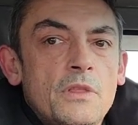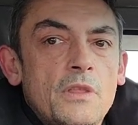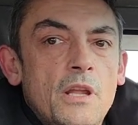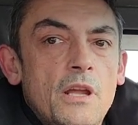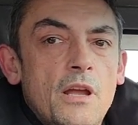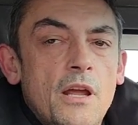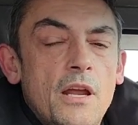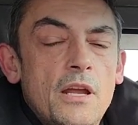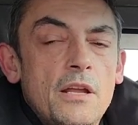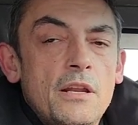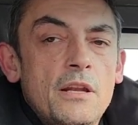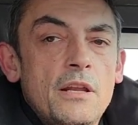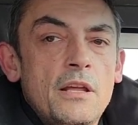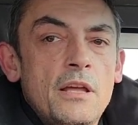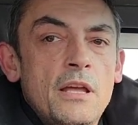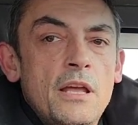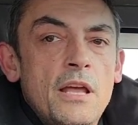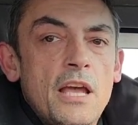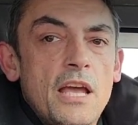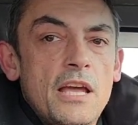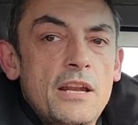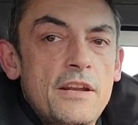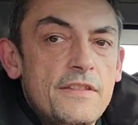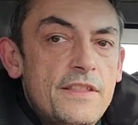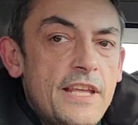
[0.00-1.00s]
right?
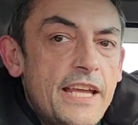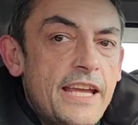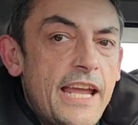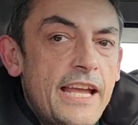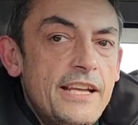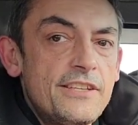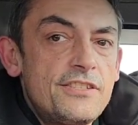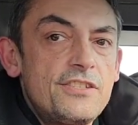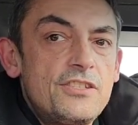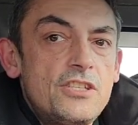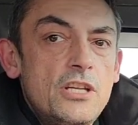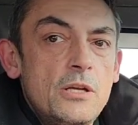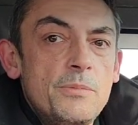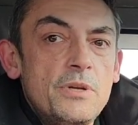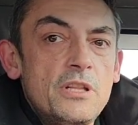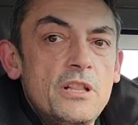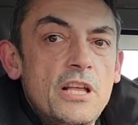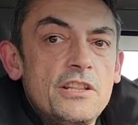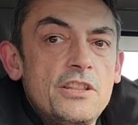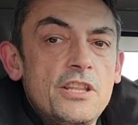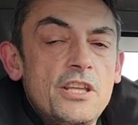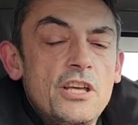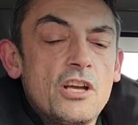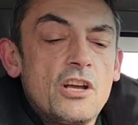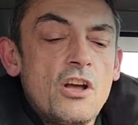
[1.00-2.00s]
And if they can't
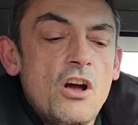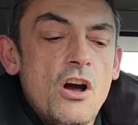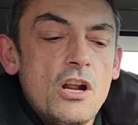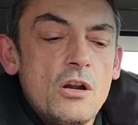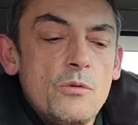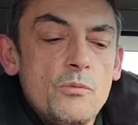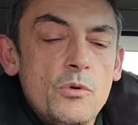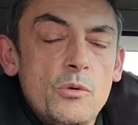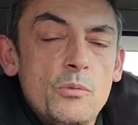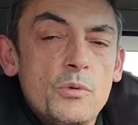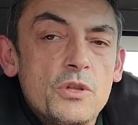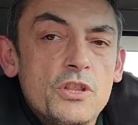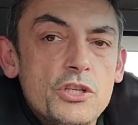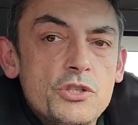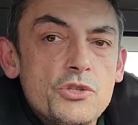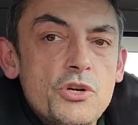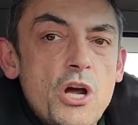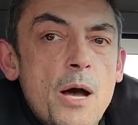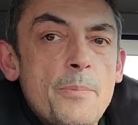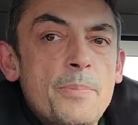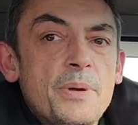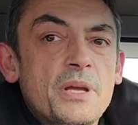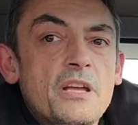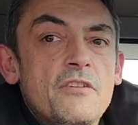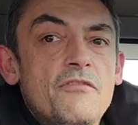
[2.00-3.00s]
stimulate the economy with the
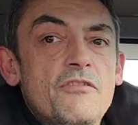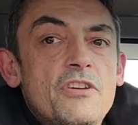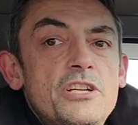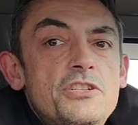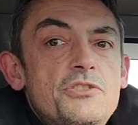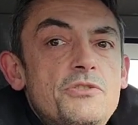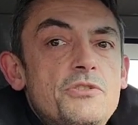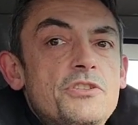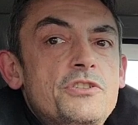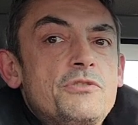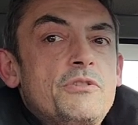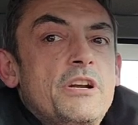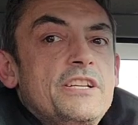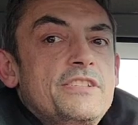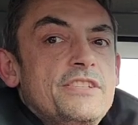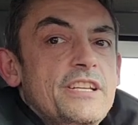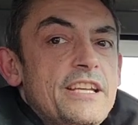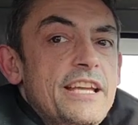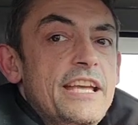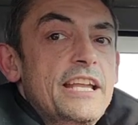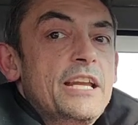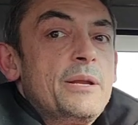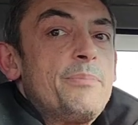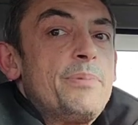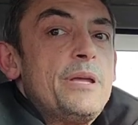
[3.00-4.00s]
dropping of interest rates
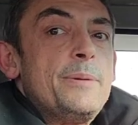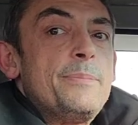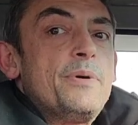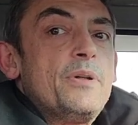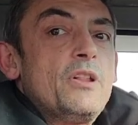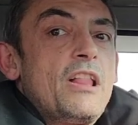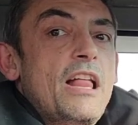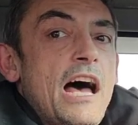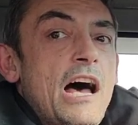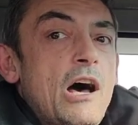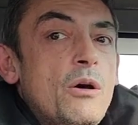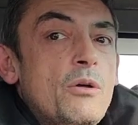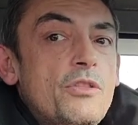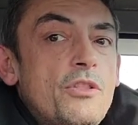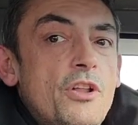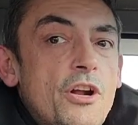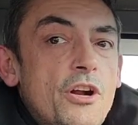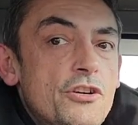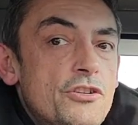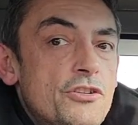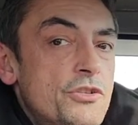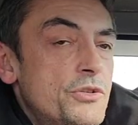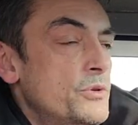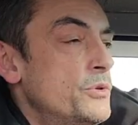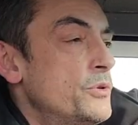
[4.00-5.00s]
and getting people out
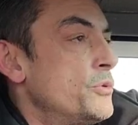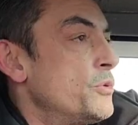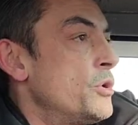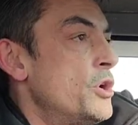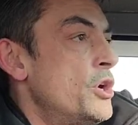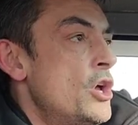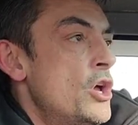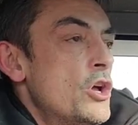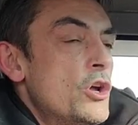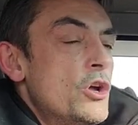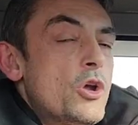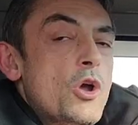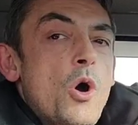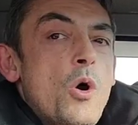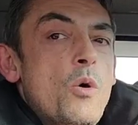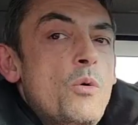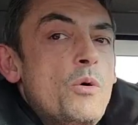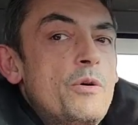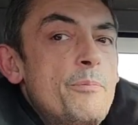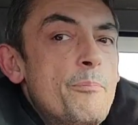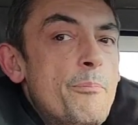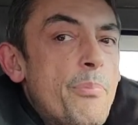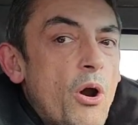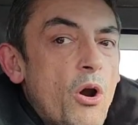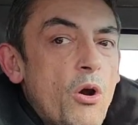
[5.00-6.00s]
there to go
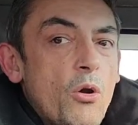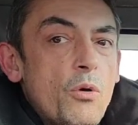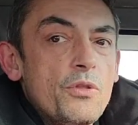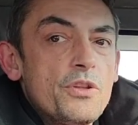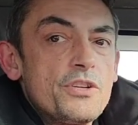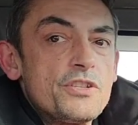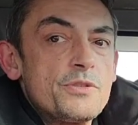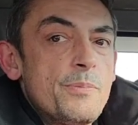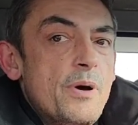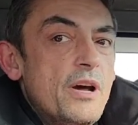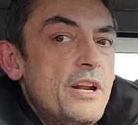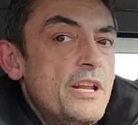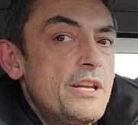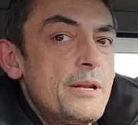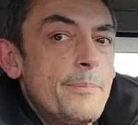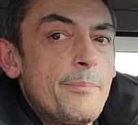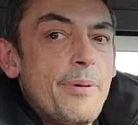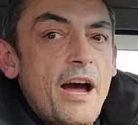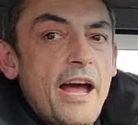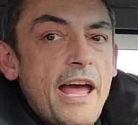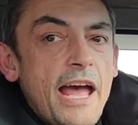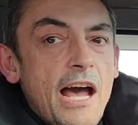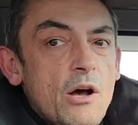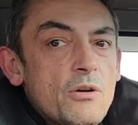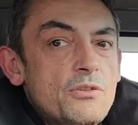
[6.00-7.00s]
and borrow this money to
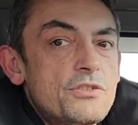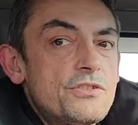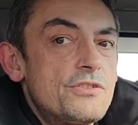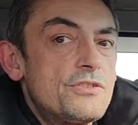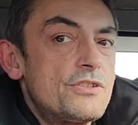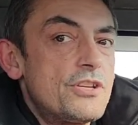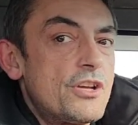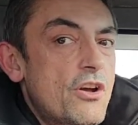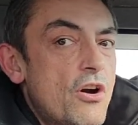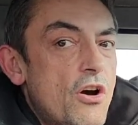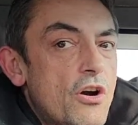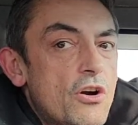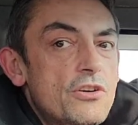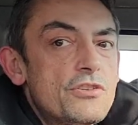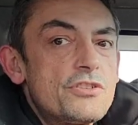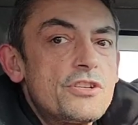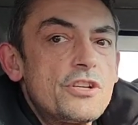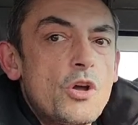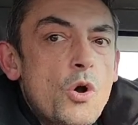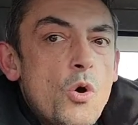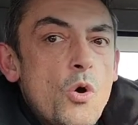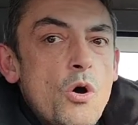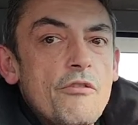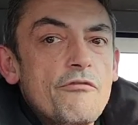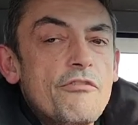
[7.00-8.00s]
buy houses and cars
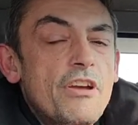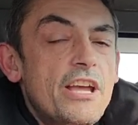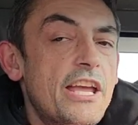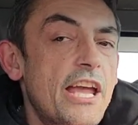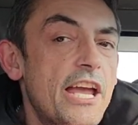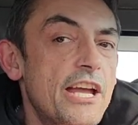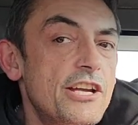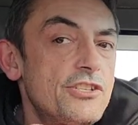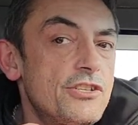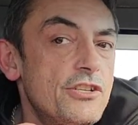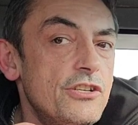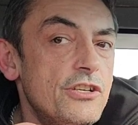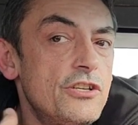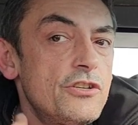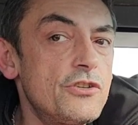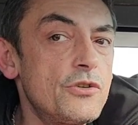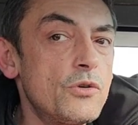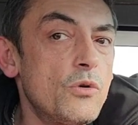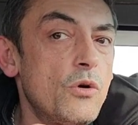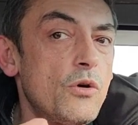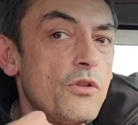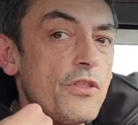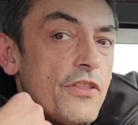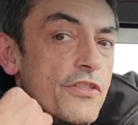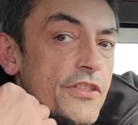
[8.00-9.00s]
and go on vacation and
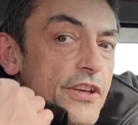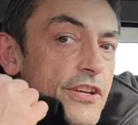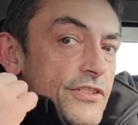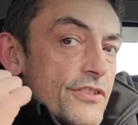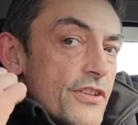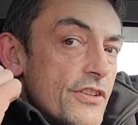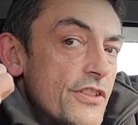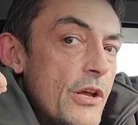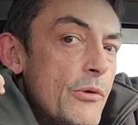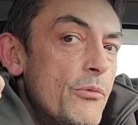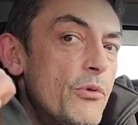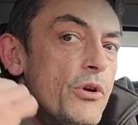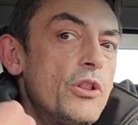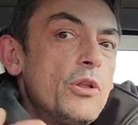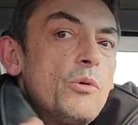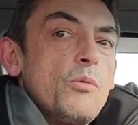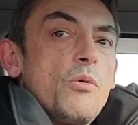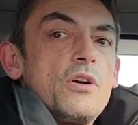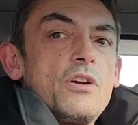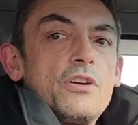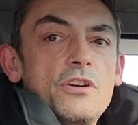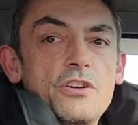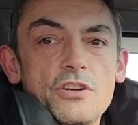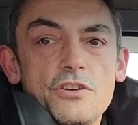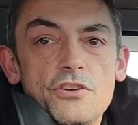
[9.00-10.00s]
do all the things that they really
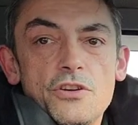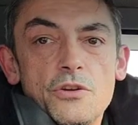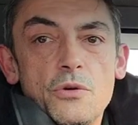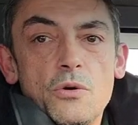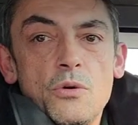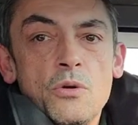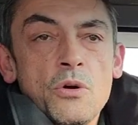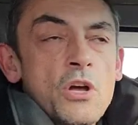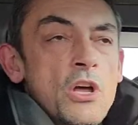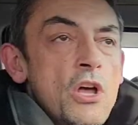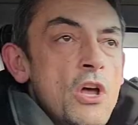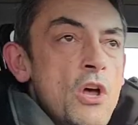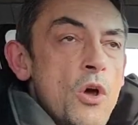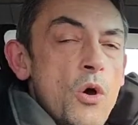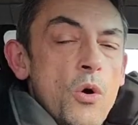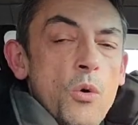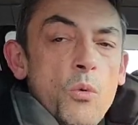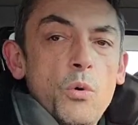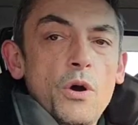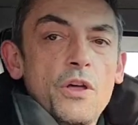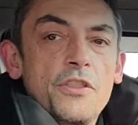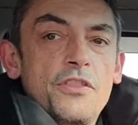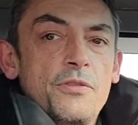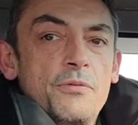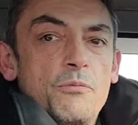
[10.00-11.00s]
wanted to do
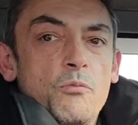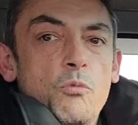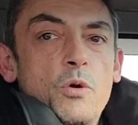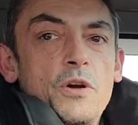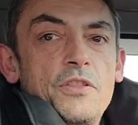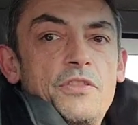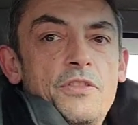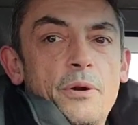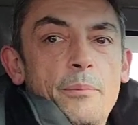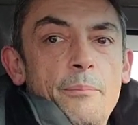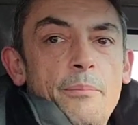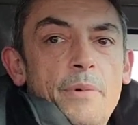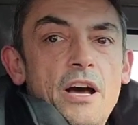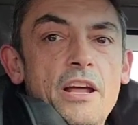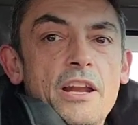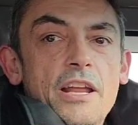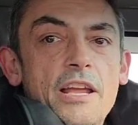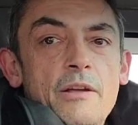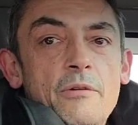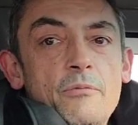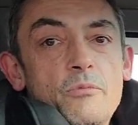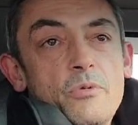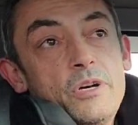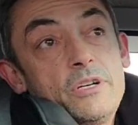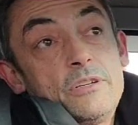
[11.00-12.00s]
with their
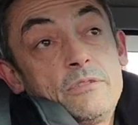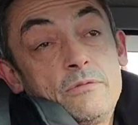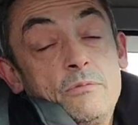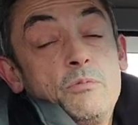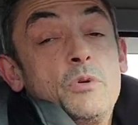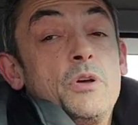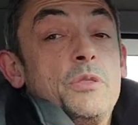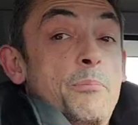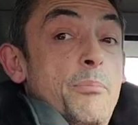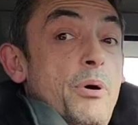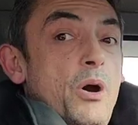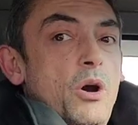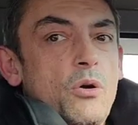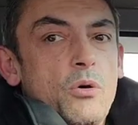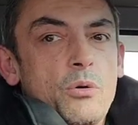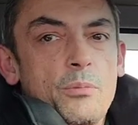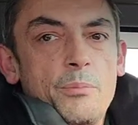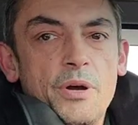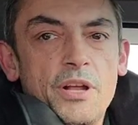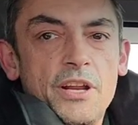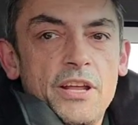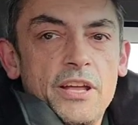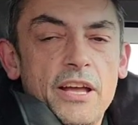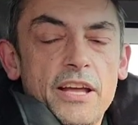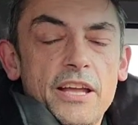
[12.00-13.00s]
money, well, with borrowed
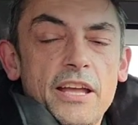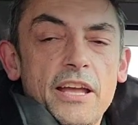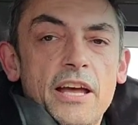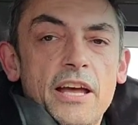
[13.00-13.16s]
money, I